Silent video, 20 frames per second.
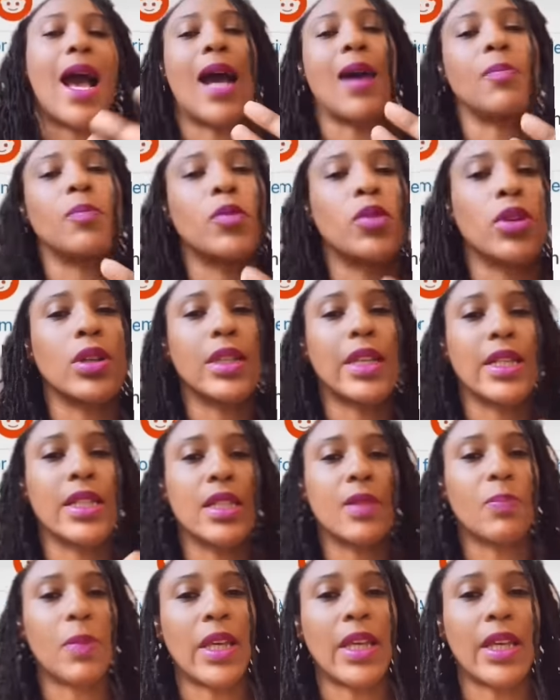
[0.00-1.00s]
I'm more or less
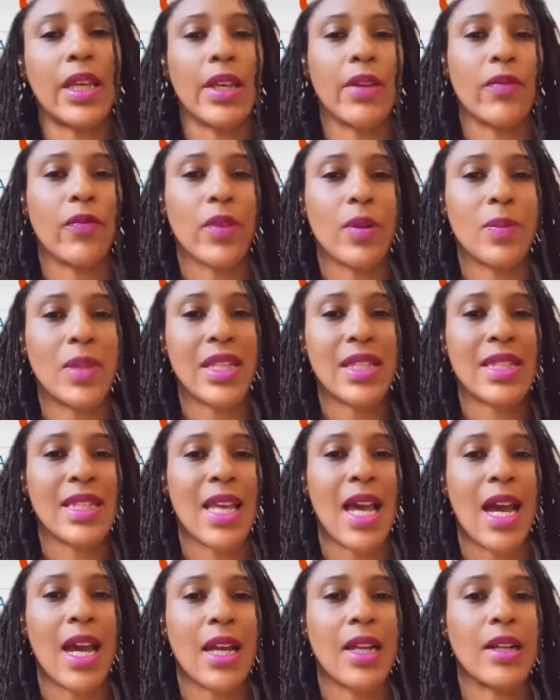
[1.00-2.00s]
speaking from the
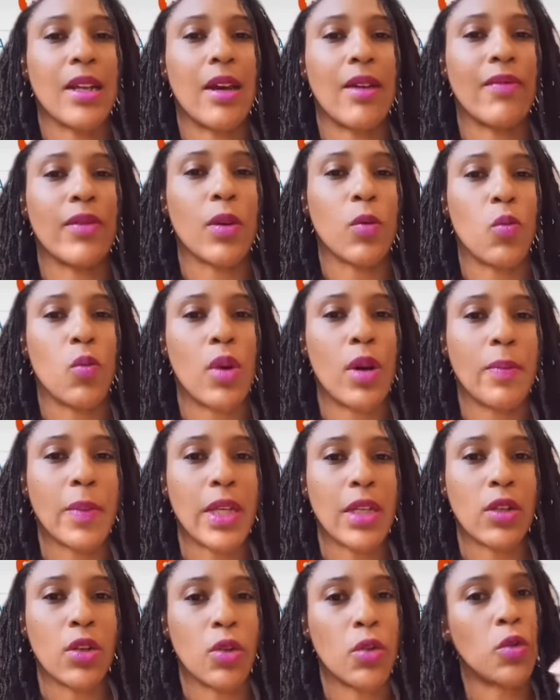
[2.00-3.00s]
side of the
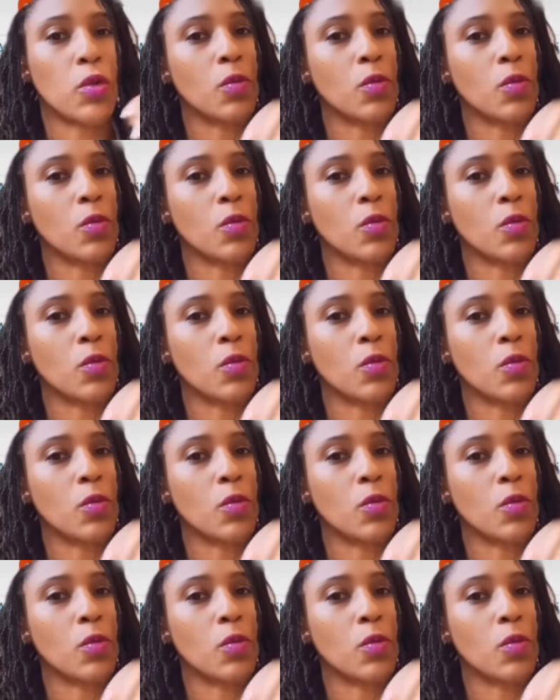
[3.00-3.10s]
woman